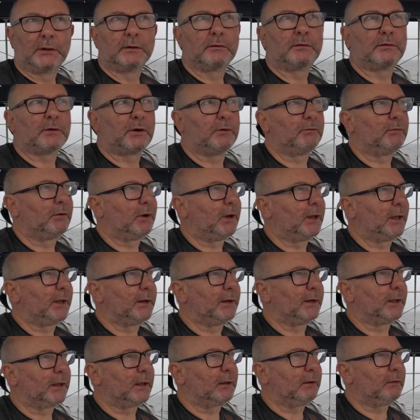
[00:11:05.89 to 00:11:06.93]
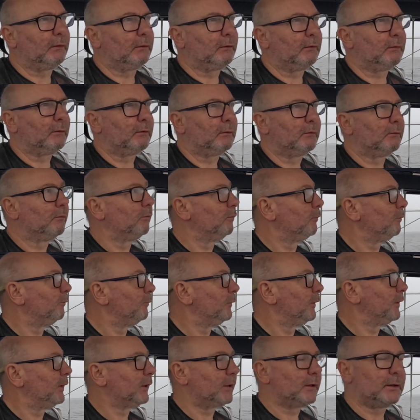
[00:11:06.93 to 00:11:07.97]
Thunder and lightning. Oh,
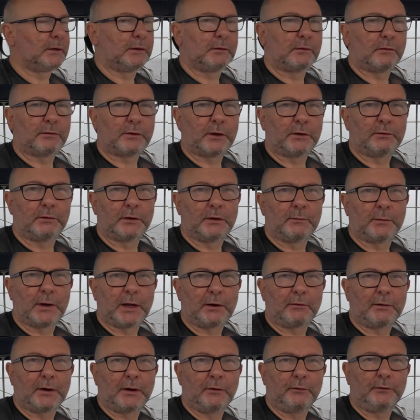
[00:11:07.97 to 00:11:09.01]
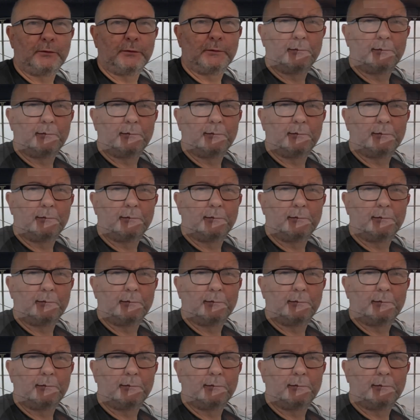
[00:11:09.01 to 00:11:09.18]
there you can hear the thunder in the background.